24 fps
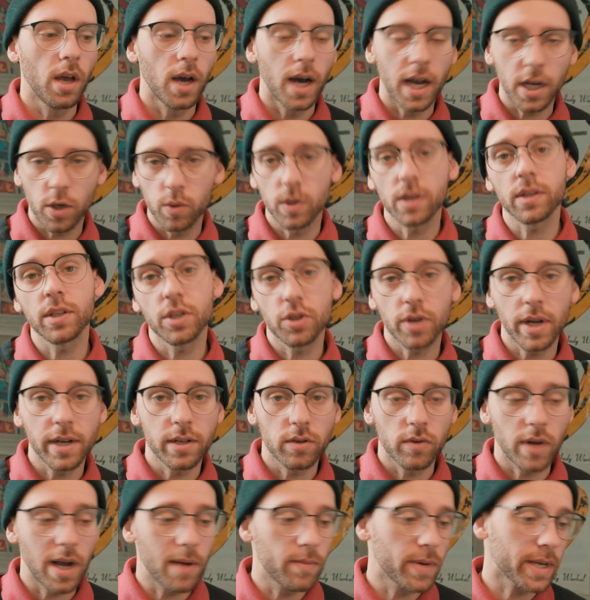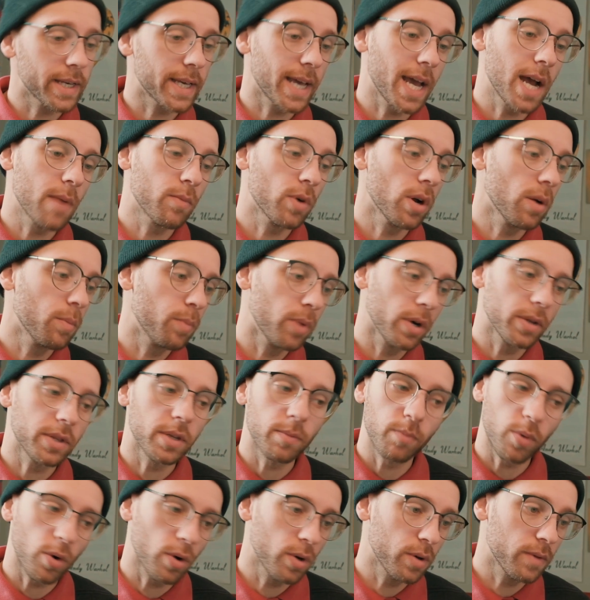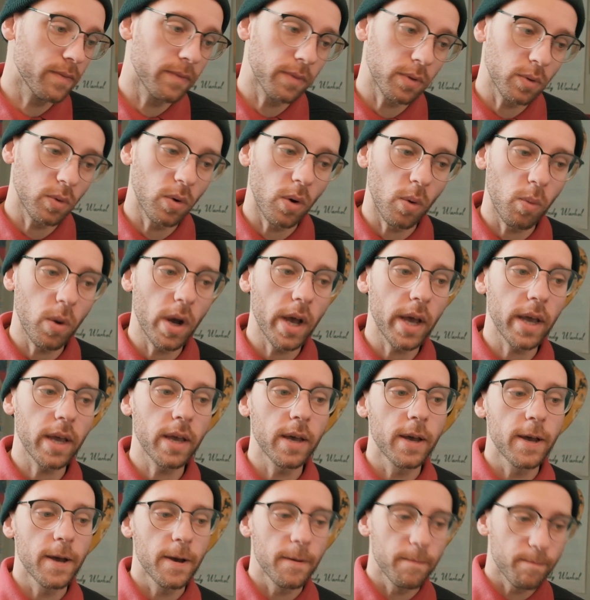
I quickly tried to grab my camera, but the bird flew away.